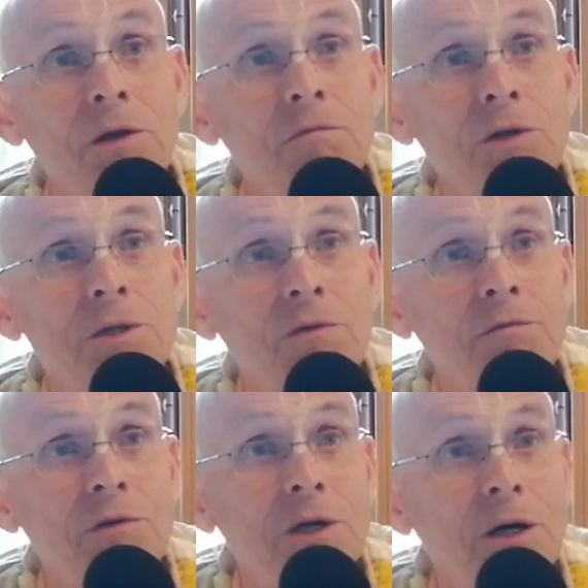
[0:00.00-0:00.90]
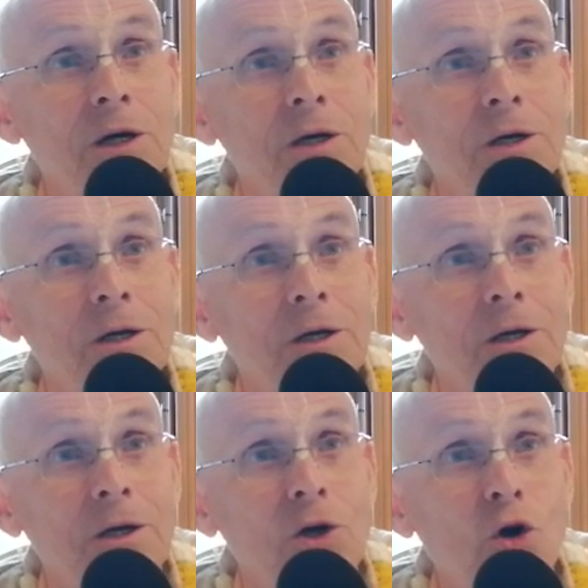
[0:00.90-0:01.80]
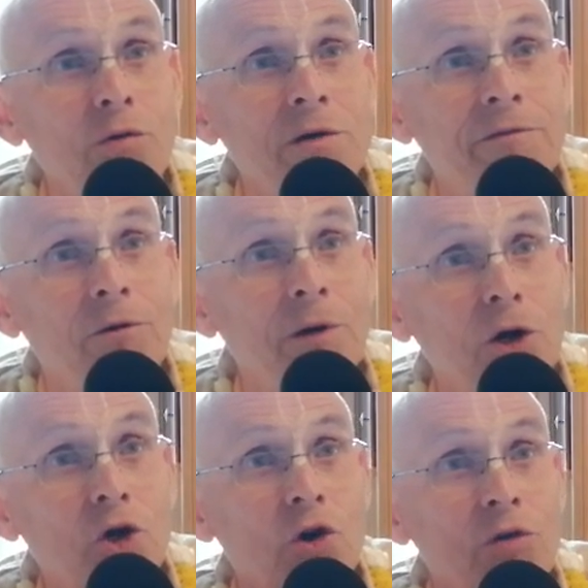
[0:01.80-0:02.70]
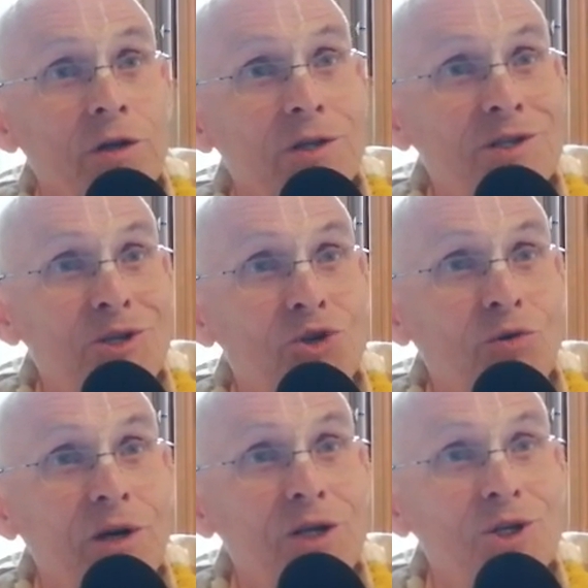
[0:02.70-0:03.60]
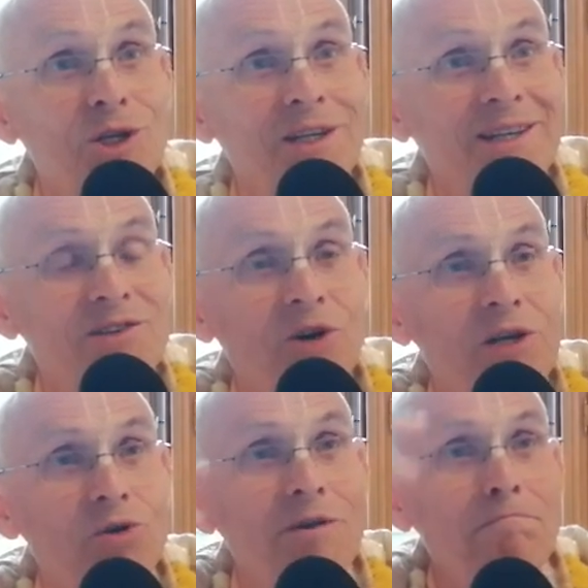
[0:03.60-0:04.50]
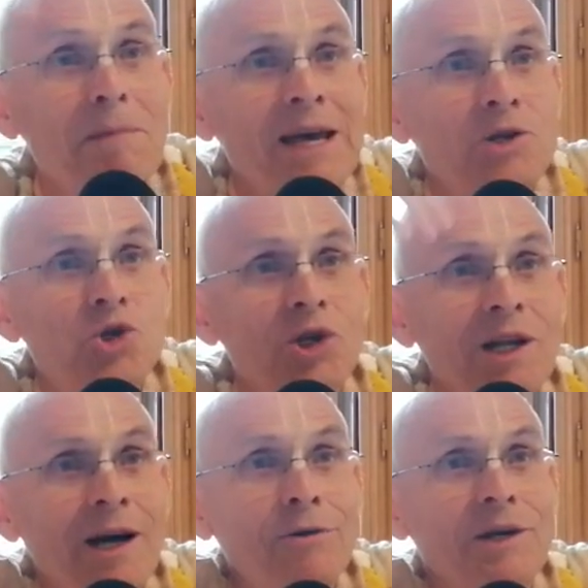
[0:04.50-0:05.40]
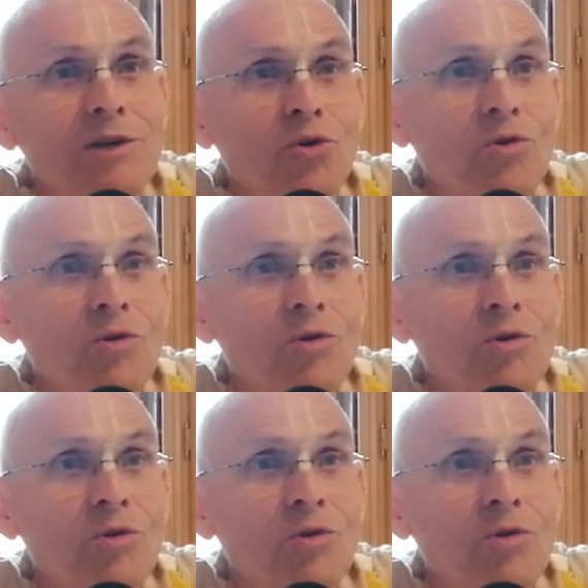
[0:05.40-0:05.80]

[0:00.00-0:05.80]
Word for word: When we, when we are going from our current situation, trying to imagine how